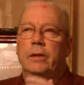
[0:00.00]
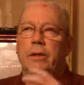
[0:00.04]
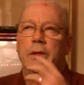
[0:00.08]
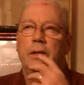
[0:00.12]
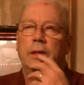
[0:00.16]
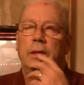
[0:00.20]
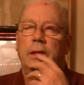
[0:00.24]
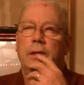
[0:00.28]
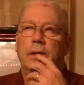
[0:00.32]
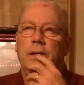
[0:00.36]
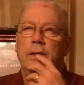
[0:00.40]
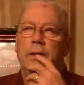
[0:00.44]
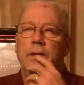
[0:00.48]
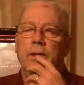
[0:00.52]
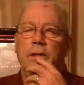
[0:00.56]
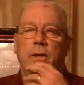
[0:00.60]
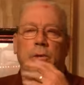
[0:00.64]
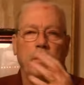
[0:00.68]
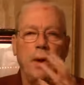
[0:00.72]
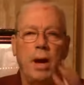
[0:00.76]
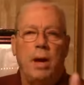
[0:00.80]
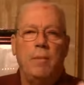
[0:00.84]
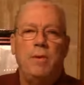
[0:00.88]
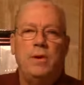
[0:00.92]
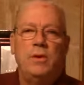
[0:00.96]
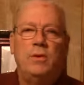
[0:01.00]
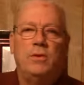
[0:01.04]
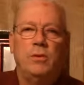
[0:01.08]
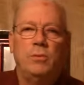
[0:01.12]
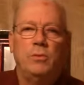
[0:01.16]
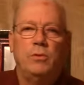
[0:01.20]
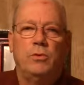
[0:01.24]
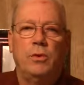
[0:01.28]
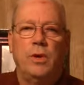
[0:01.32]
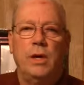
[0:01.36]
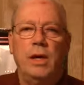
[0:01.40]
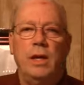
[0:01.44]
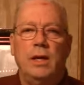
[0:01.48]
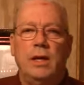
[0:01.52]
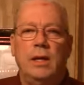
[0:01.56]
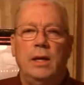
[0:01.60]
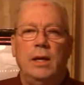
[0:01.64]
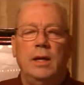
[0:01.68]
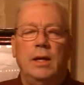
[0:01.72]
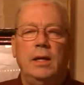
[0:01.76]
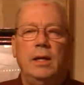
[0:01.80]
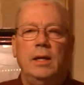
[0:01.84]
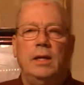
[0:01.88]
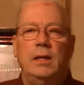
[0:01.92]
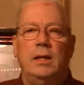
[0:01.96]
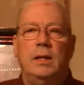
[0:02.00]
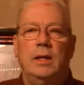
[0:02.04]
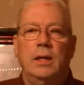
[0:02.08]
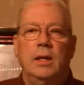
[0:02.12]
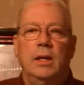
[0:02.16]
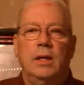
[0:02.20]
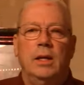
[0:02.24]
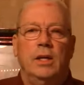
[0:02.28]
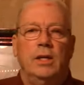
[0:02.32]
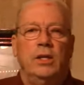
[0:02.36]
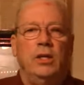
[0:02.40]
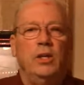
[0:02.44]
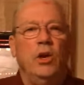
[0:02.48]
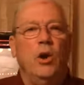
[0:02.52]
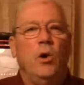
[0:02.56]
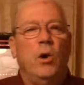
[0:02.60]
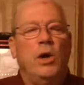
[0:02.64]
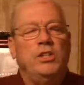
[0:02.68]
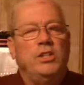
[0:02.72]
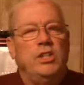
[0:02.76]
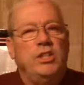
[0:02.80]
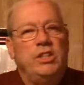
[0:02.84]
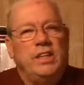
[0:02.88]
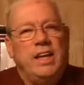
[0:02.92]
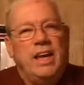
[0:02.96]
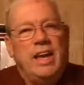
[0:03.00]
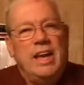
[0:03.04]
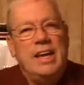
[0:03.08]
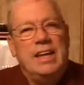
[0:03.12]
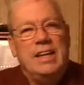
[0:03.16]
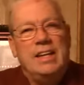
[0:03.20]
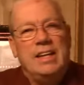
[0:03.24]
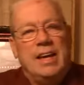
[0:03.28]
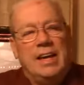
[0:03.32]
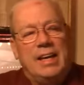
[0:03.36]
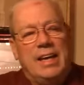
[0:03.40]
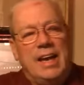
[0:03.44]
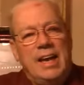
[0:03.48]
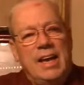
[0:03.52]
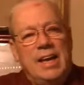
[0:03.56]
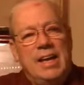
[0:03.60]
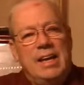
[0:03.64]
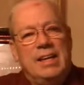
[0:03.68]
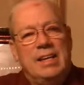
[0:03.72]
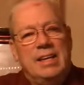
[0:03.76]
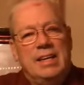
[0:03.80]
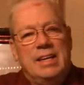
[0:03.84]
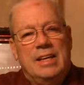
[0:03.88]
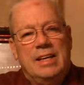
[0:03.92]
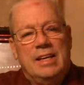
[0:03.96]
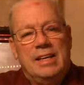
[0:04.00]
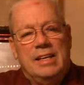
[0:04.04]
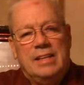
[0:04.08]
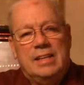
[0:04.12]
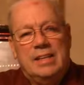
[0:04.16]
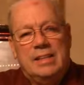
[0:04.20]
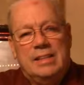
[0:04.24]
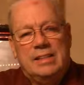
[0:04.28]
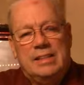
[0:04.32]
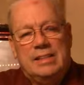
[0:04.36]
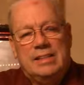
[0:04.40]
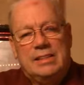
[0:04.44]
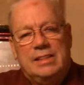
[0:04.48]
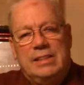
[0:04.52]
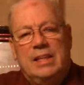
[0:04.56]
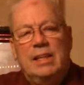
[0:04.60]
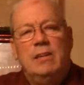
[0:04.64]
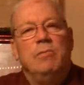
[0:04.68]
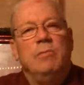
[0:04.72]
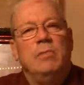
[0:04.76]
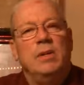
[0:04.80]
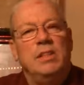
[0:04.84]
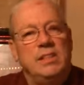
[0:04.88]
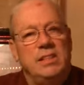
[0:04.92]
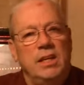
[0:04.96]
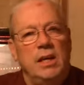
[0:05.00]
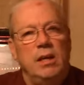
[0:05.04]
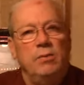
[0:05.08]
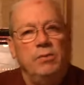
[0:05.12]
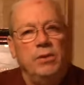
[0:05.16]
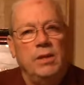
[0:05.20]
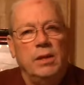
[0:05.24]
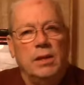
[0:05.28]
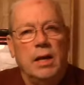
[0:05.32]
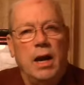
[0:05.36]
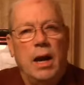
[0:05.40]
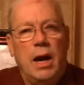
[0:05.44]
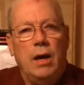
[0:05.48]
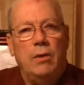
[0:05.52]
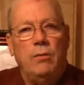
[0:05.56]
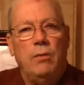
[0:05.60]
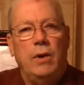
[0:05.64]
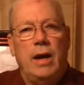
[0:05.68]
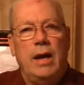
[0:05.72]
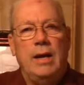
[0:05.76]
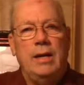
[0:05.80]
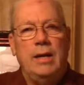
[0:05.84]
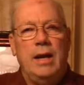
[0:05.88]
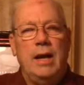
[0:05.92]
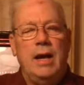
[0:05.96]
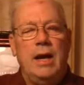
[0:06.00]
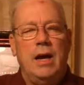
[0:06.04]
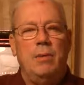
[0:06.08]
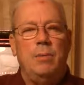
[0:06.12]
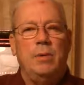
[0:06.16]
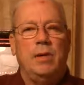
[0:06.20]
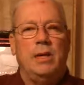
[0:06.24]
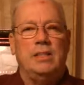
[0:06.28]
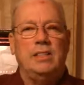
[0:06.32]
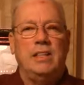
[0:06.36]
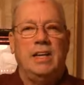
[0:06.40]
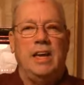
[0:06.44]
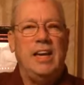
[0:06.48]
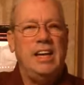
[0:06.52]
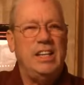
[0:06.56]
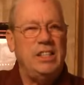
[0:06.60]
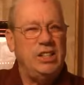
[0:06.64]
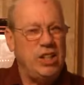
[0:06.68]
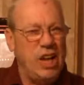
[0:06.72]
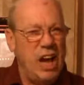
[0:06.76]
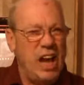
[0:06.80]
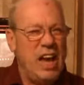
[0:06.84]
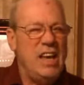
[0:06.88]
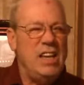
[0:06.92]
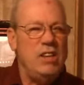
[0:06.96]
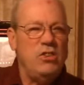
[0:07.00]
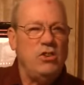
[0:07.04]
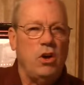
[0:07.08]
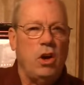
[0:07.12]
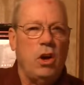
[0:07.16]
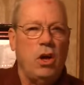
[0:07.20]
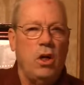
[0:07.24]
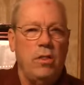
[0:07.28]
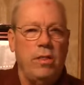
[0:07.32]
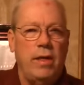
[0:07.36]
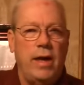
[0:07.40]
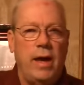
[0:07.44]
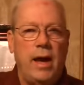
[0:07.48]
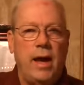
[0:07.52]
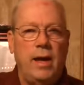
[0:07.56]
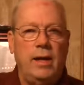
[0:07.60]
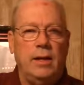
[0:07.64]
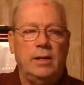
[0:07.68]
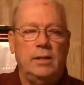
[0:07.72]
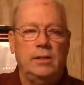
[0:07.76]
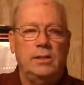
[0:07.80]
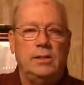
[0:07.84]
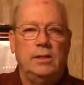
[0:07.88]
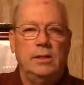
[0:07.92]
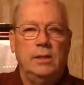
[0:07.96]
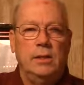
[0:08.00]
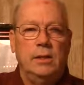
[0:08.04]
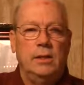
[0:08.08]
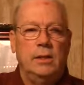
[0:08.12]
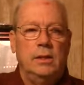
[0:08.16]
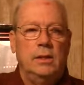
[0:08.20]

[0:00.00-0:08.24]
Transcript: and, uh, and there might be some drinking, and you know, I just can't, I can't give myself to God right now because I can't change all that because